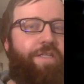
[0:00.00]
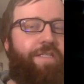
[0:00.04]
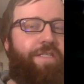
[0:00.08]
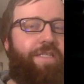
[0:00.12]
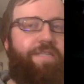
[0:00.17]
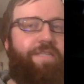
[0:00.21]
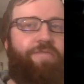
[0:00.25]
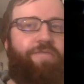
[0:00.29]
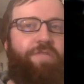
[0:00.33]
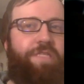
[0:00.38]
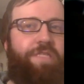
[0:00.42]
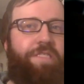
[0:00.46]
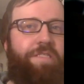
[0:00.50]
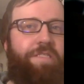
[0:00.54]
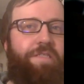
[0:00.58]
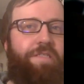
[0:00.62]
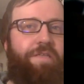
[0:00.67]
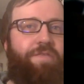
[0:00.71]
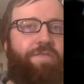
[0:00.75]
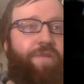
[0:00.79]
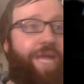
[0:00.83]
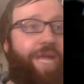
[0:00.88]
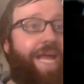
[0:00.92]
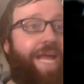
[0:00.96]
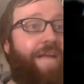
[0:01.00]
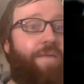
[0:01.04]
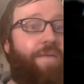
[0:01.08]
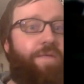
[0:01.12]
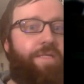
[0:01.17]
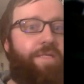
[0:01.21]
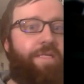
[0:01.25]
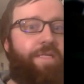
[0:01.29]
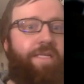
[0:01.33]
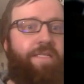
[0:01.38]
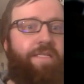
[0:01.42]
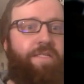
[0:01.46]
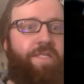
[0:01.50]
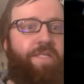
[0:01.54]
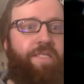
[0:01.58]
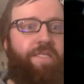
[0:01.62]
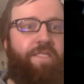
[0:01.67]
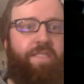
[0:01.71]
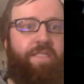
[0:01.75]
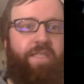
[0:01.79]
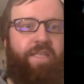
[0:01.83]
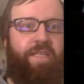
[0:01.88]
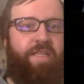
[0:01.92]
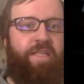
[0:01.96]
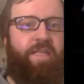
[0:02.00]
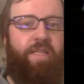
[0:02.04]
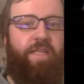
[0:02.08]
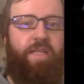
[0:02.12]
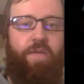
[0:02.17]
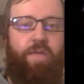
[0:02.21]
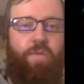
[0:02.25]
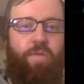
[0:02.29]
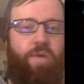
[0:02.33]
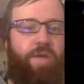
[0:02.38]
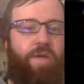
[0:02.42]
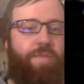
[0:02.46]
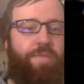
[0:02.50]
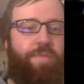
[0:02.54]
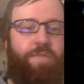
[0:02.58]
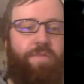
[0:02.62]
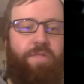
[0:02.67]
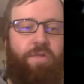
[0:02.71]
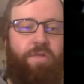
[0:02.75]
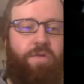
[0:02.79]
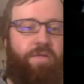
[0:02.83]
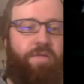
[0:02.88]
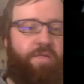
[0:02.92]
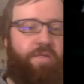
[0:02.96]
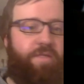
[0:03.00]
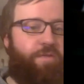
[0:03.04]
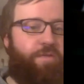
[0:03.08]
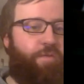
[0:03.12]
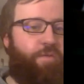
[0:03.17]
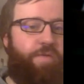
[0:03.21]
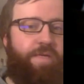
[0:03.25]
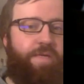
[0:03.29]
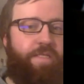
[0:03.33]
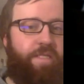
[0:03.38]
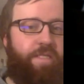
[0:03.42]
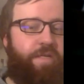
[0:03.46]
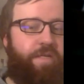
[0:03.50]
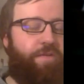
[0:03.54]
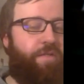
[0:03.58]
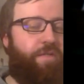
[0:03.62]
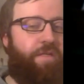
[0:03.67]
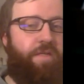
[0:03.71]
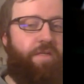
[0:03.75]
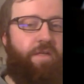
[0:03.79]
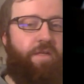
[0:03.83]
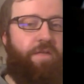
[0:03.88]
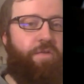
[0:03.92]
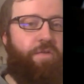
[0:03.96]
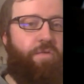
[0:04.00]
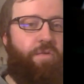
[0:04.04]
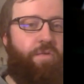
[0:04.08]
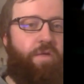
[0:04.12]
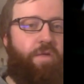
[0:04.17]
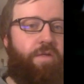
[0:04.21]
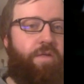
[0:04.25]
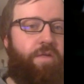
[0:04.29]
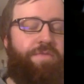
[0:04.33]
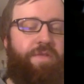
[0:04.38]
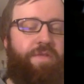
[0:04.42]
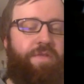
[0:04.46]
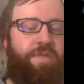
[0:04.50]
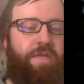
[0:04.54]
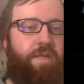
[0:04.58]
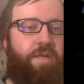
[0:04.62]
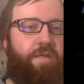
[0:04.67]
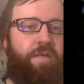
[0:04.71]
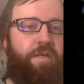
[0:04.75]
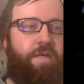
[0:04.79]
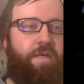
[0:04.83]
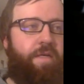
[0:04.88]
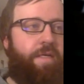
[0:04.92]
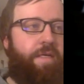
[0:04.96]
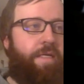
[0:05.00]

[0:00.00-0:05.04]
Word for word: It didn't really deliver, and it wasn't consistent. They did like one episode, and then three weeks later did another one, and then.